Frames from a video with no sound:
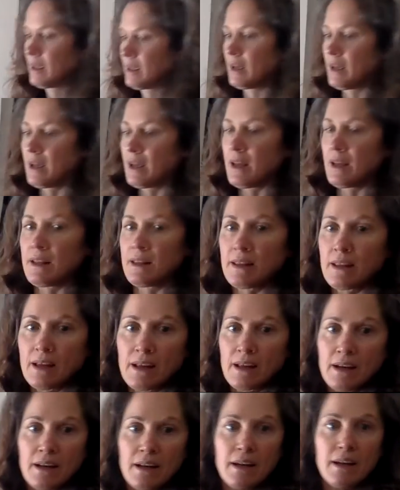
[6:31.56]
And
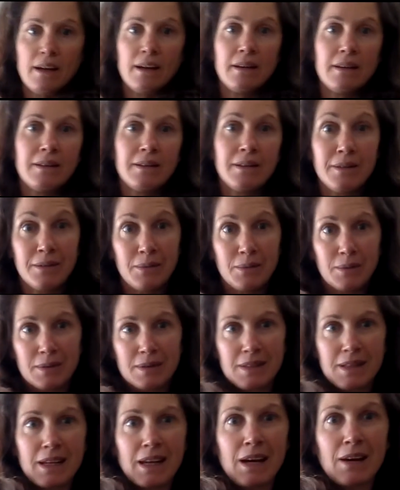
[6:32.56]
then we'll
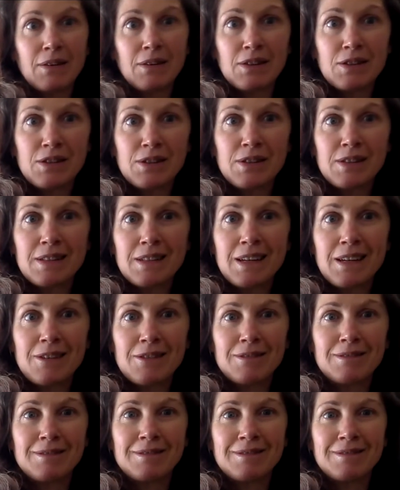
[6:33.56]
see how it turns out.